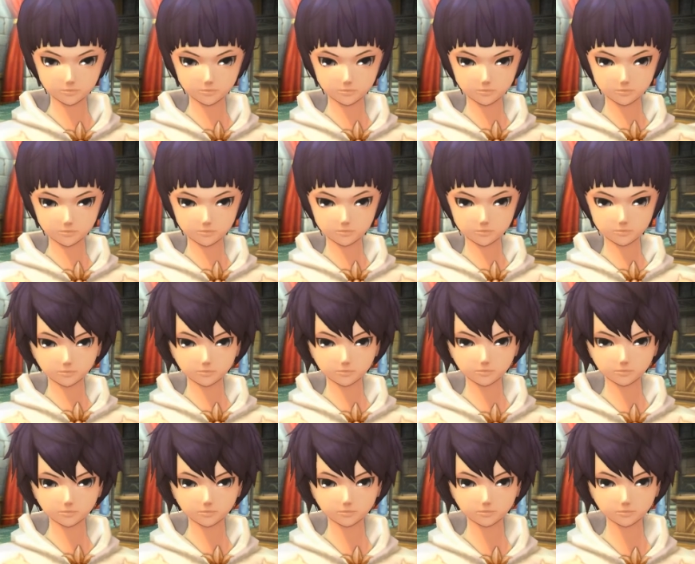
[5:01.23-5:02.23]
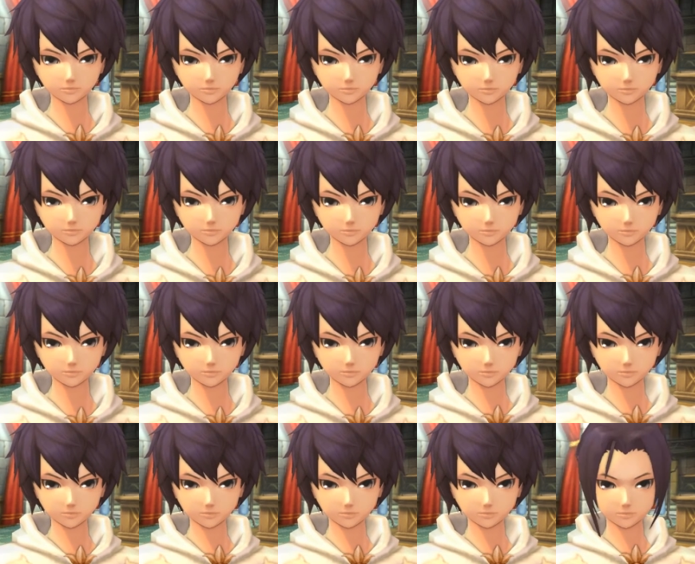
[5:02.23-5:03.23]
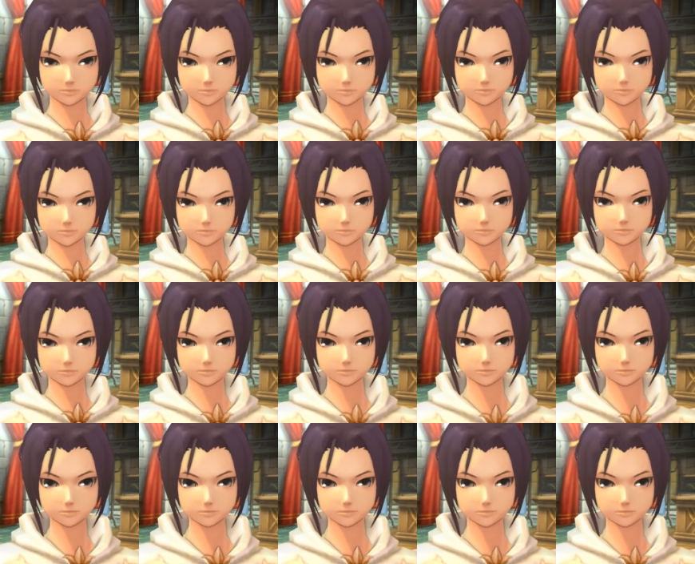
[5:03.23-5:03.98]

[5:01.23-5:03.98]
[no speech]